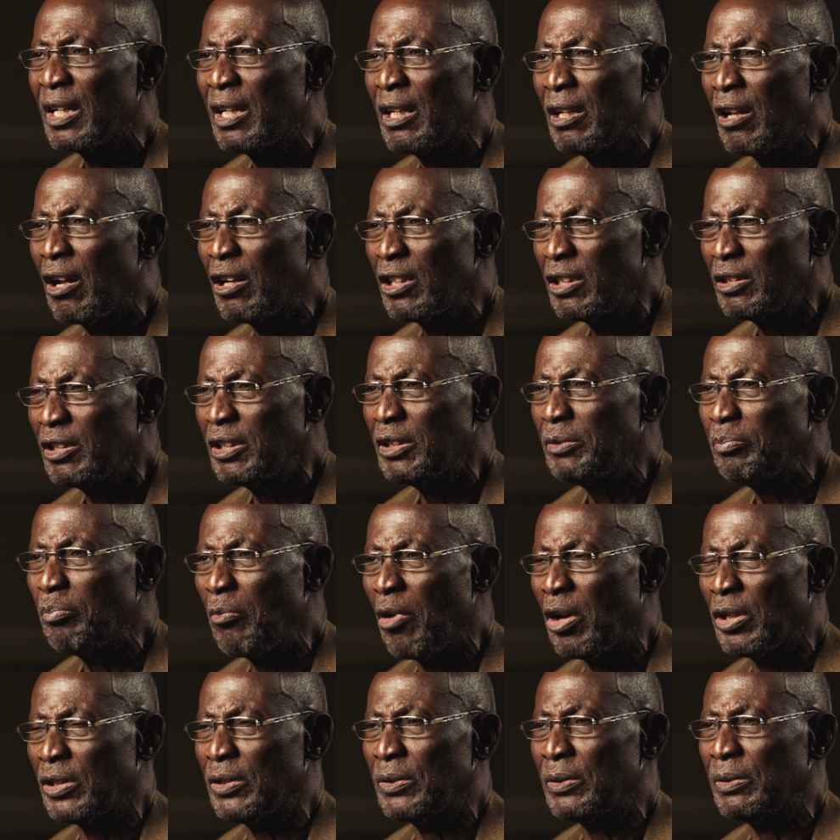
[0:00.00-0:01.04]
The logic
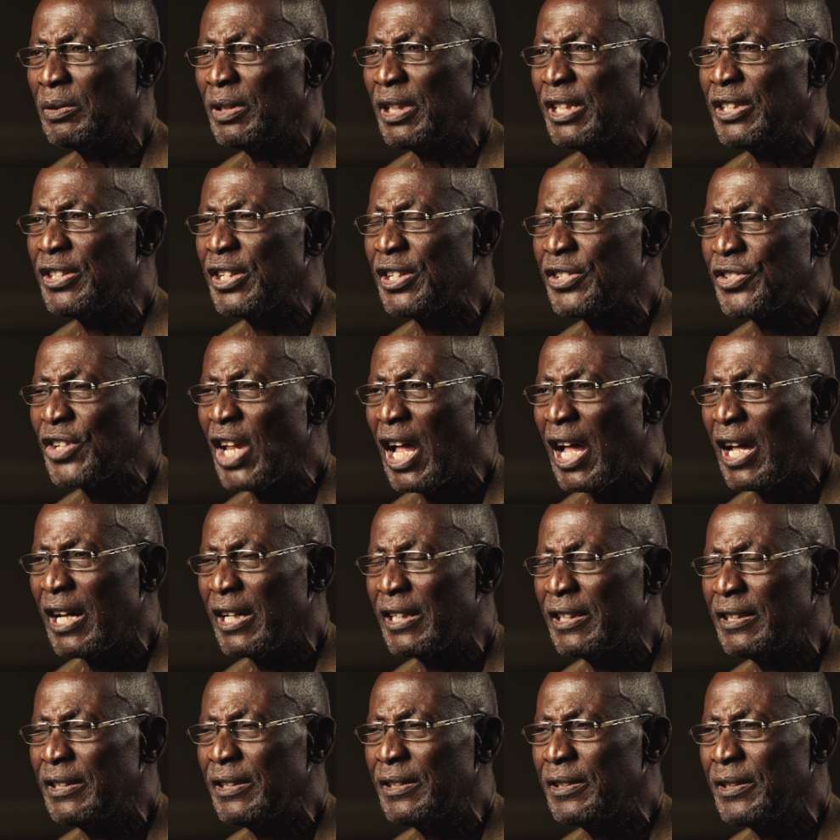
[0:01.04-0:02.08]
model is
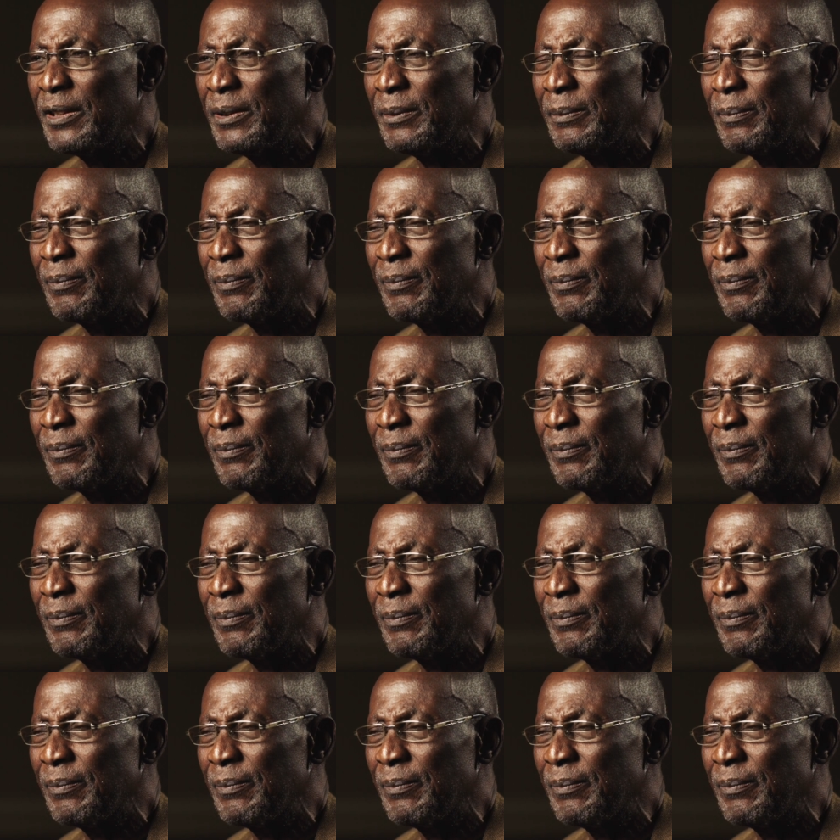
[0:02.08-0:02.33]
designed